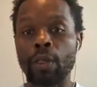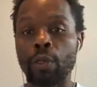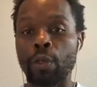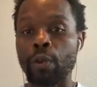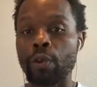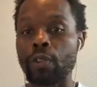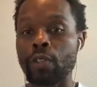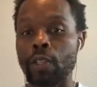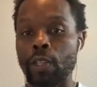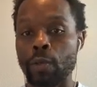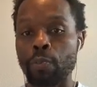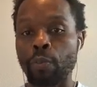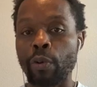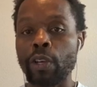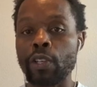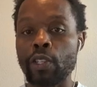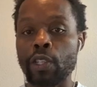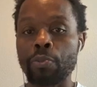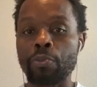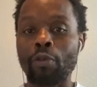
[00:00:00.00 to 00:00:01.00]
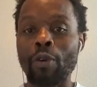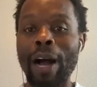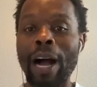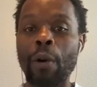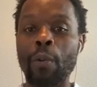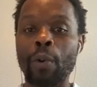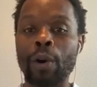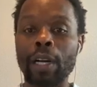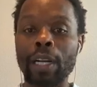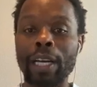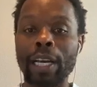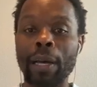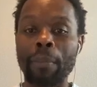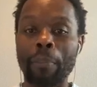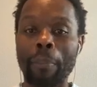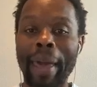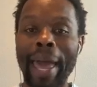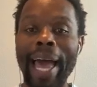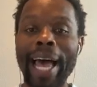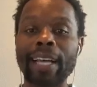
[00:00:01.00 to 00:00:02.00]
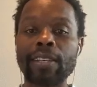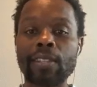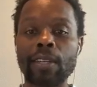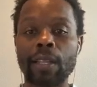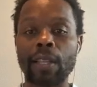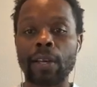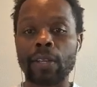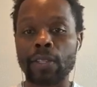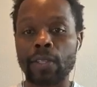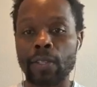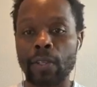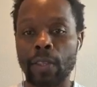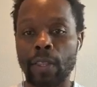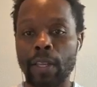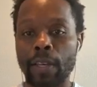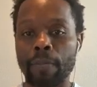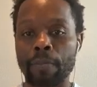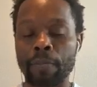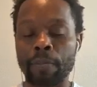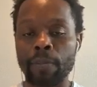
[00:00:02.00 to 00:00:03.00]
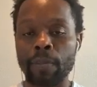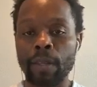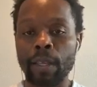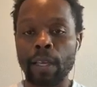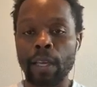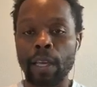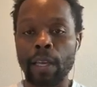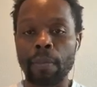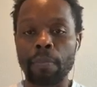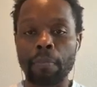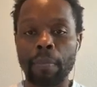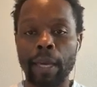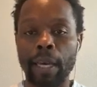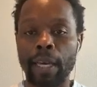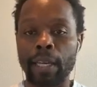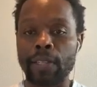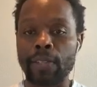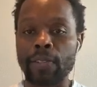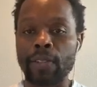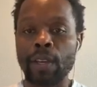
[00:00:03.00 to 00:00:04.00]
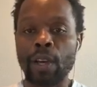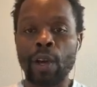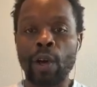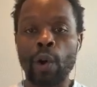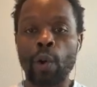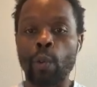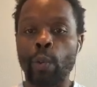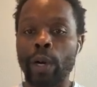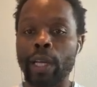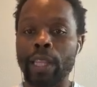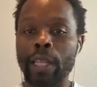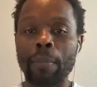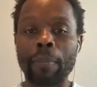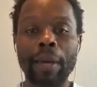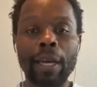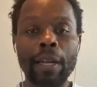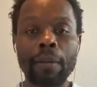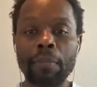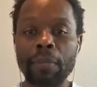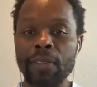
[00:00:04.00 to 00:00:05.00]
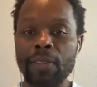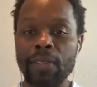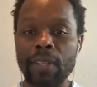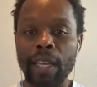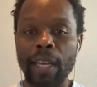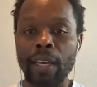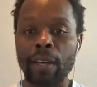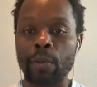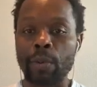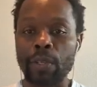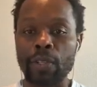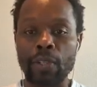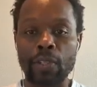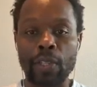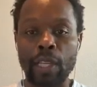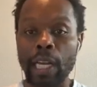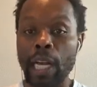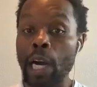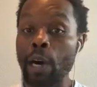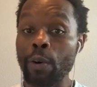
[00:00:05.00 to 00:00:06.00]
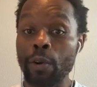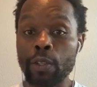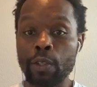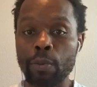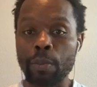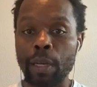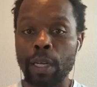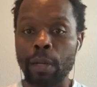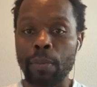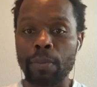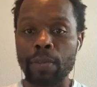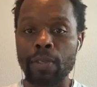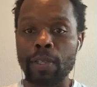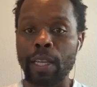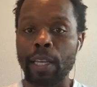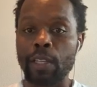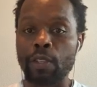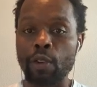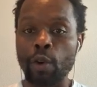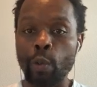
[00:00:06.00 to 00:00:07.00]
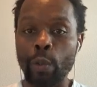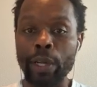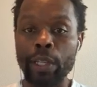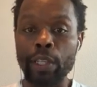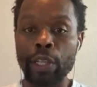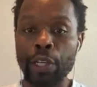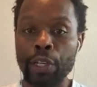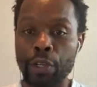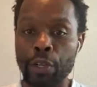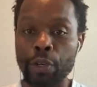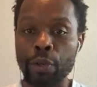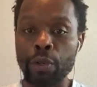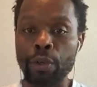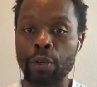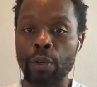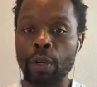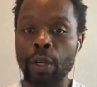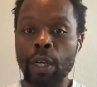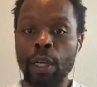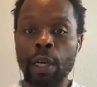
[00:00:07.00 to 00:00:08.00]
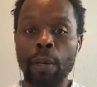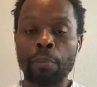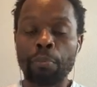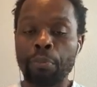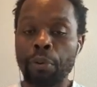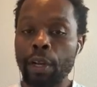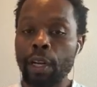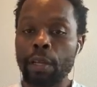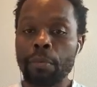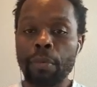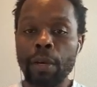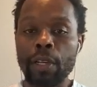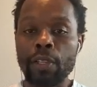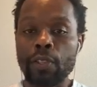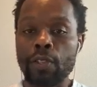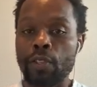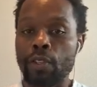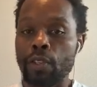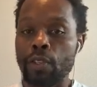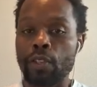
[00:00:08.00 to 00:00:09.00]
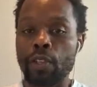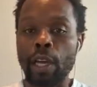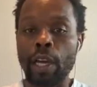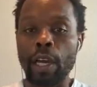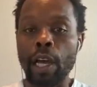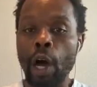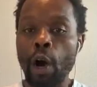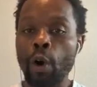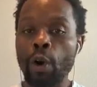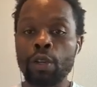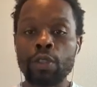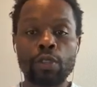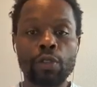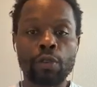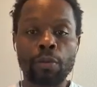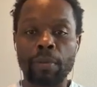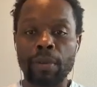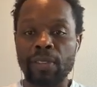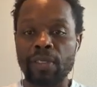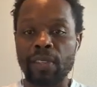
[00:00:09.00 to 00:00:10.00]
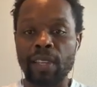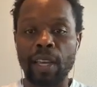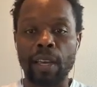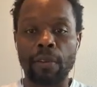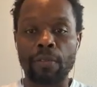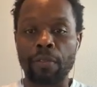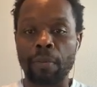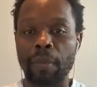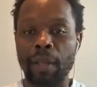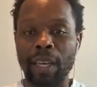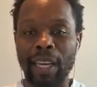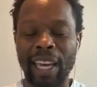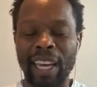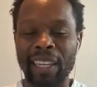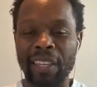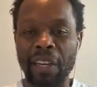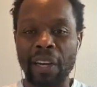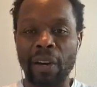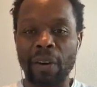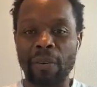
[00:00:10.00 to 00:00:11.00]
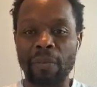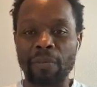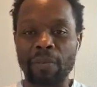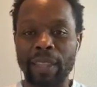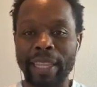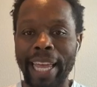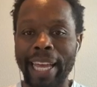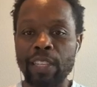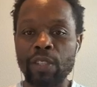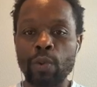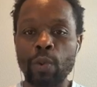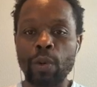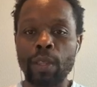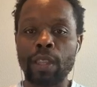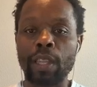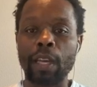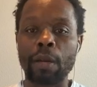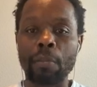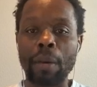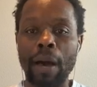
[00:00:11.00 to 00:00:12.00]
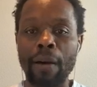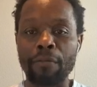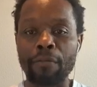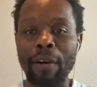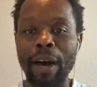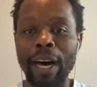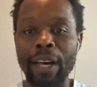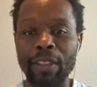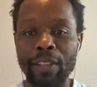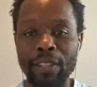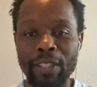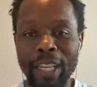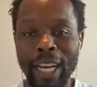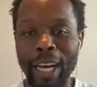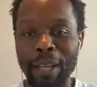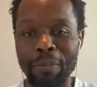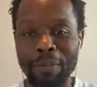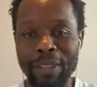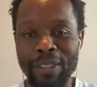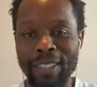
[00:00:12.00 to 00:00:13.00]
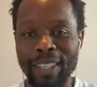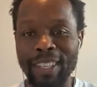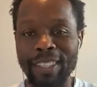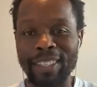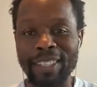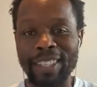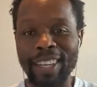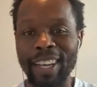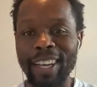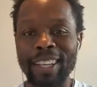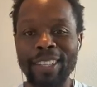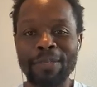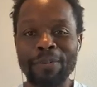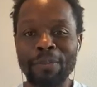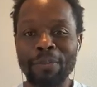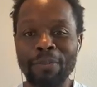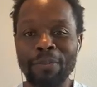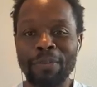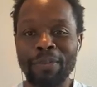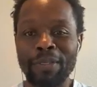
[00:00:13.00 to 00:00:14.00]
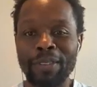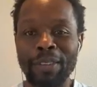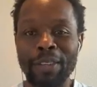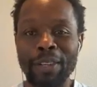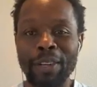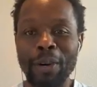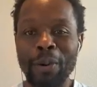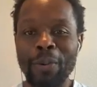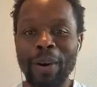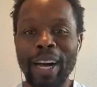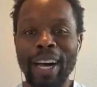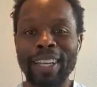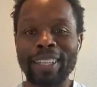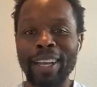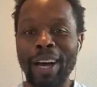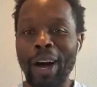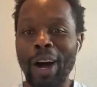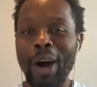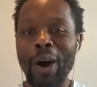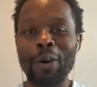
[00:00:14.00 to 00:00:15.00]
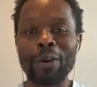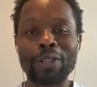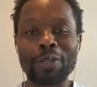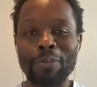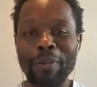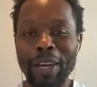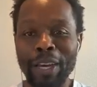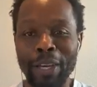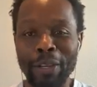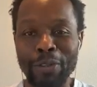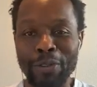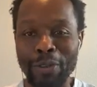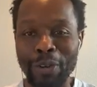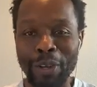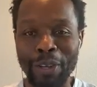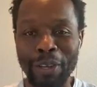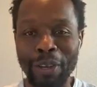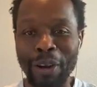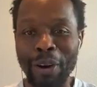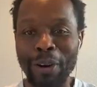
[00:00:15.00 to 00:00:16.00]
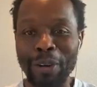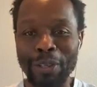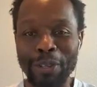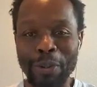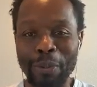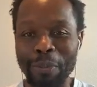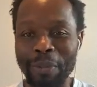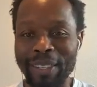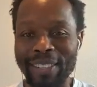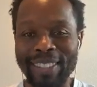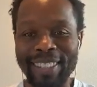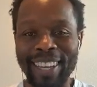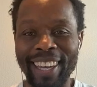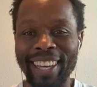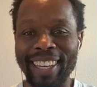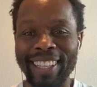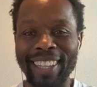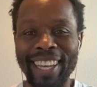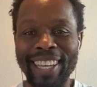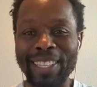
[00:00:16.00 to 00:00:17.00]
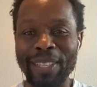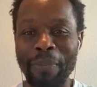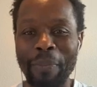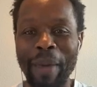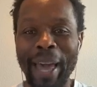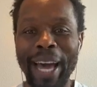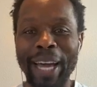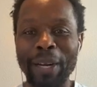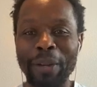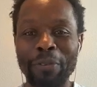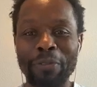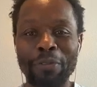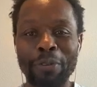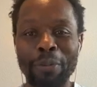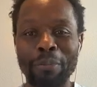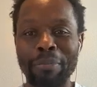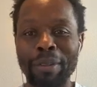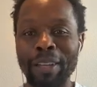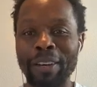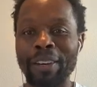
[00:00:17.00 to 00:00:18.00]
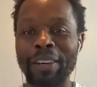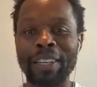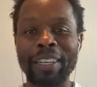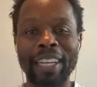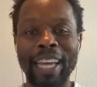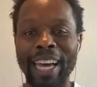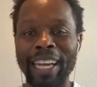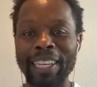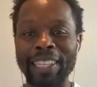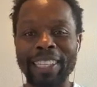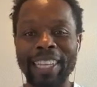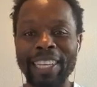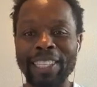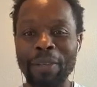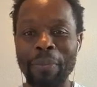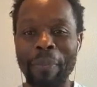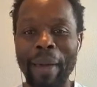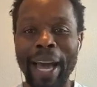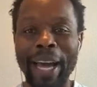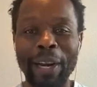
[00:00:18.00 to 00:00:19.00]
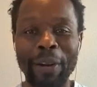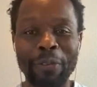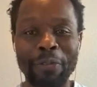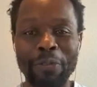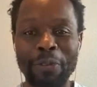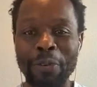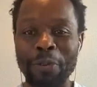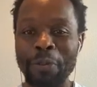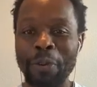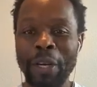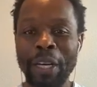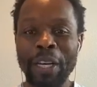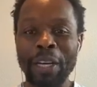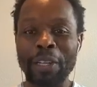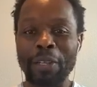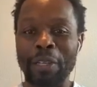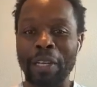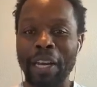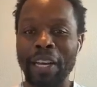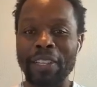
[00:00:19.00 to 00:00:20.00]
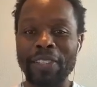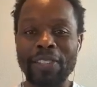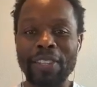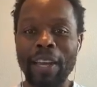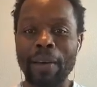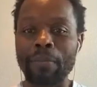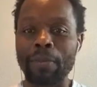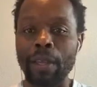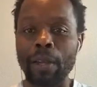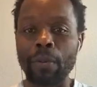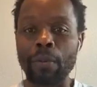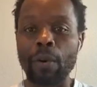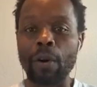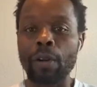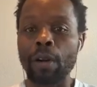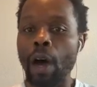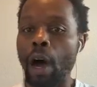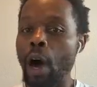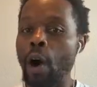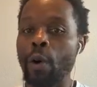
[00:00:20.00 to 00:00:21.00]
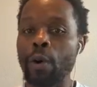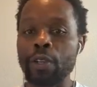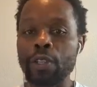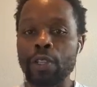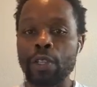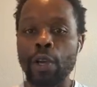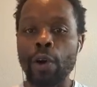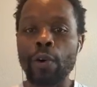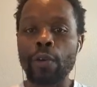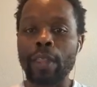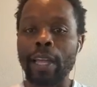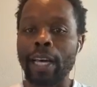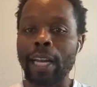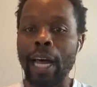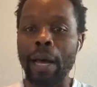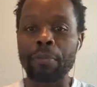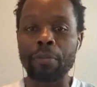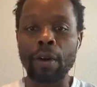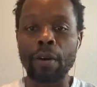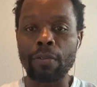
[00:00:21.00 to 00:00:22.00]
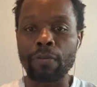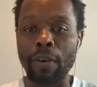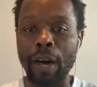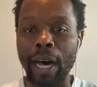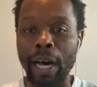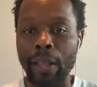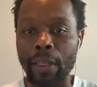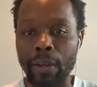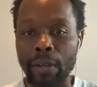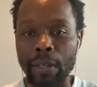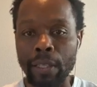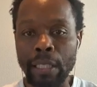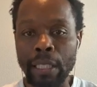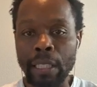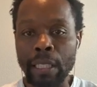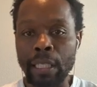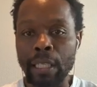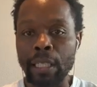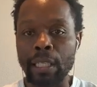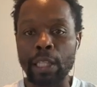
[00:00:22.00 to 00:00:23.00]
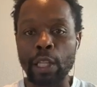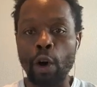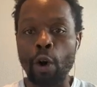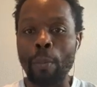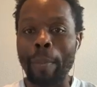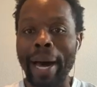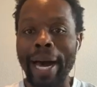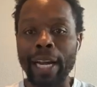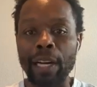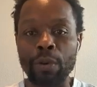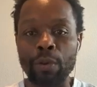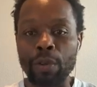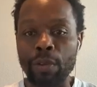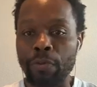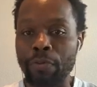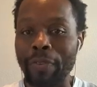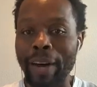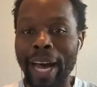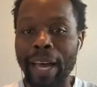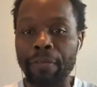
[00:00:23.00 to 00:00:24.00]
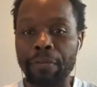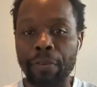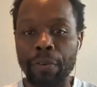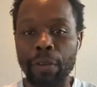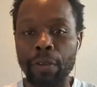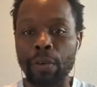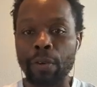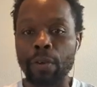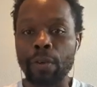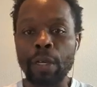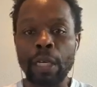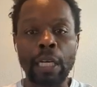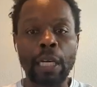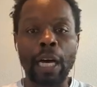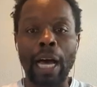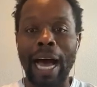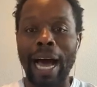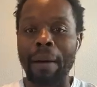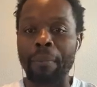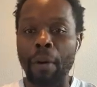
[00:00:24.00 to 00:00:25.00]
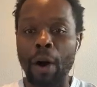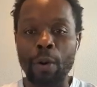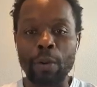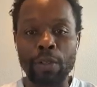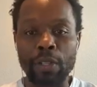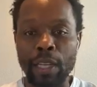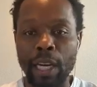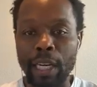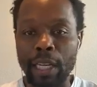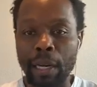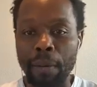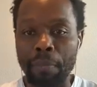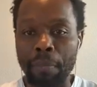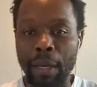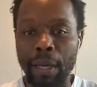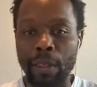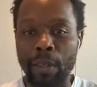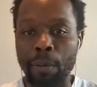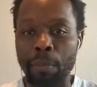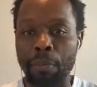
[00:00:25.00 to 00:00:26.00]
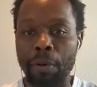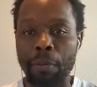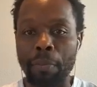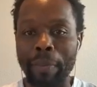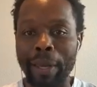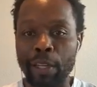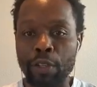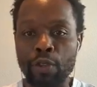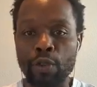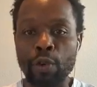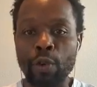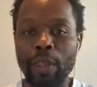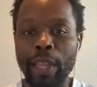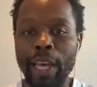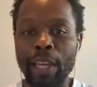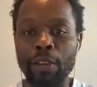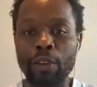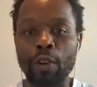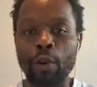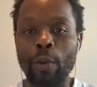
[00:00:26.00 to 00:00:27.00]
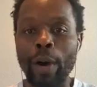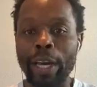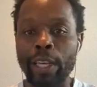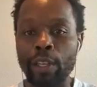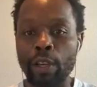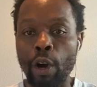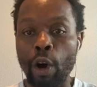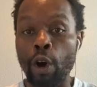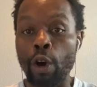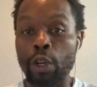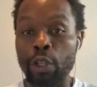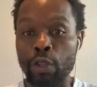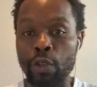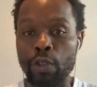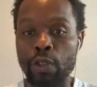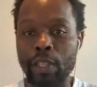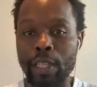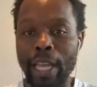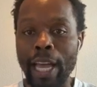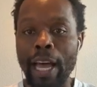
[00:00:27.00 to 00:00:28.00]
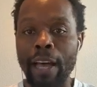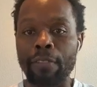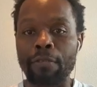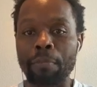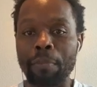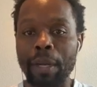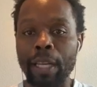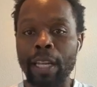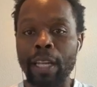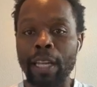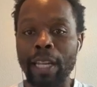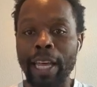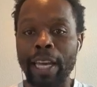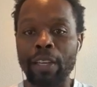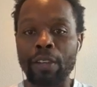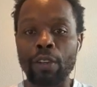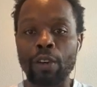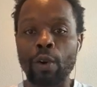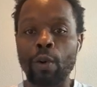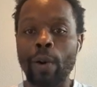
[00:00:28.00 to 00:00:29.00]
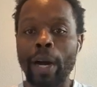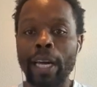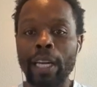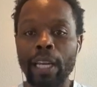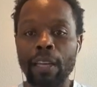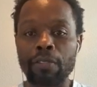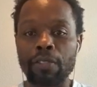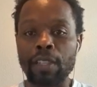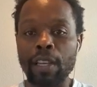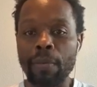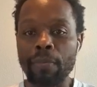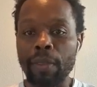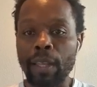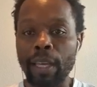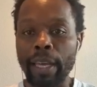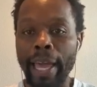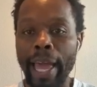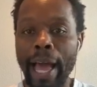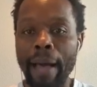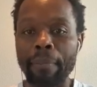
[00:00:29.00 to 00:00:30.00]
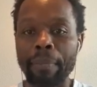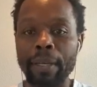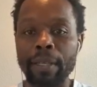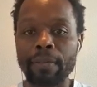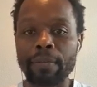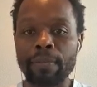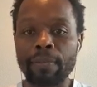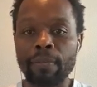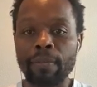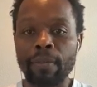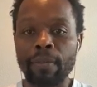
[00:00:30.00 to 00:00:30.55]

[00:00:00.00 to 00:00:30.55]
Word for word: There's this principle I want to pass along to them. It means when they made a mistake, which is they're going to make a mistake. So when they do, pretty much just like owns your mistake from the get go. That's one thing my father taught me. He says, son, you know what? Always making sure you own your mistake. It doesn't matter if you're blood. It doesn't matter if you done something wrong. Always know that I'm your father. Nobody will fight for you. I'm always gonna be there. But make sure that you know what you own your staff. Meaning, like you know what, if something happened,